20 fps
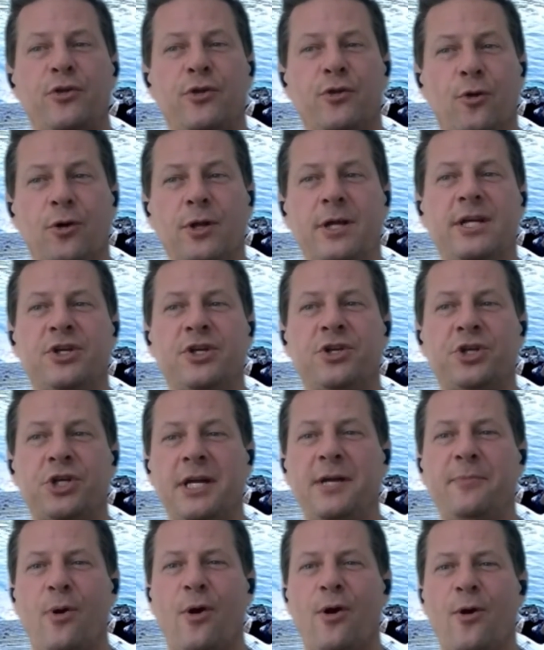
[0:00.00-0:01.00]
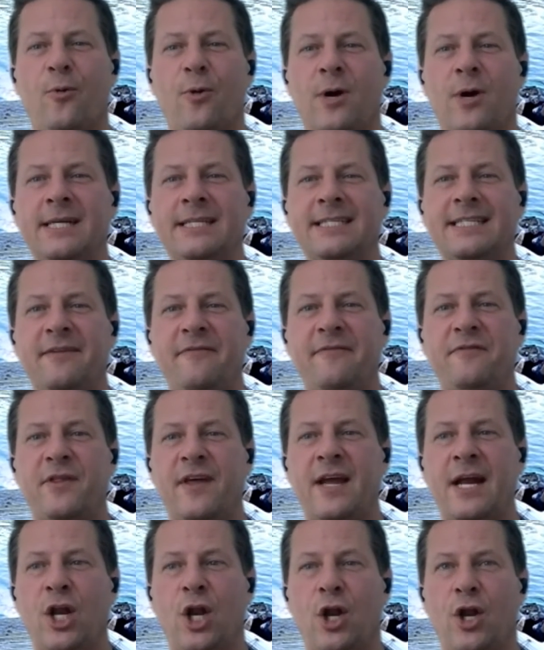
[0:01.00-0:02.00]
only shitty part was if
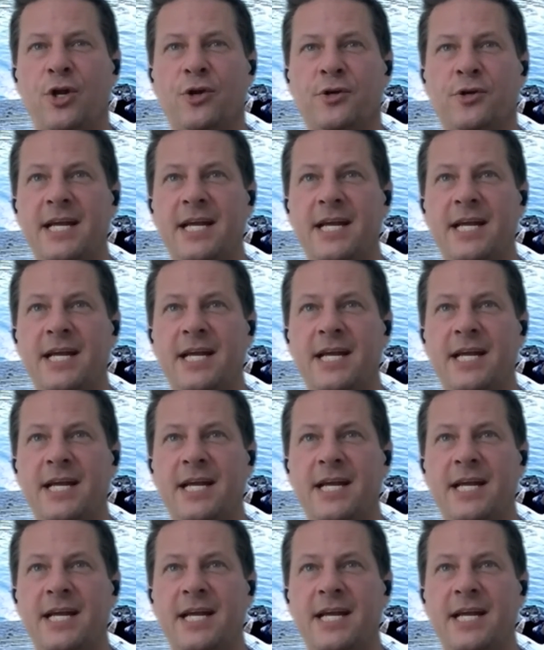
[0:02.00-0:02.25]
your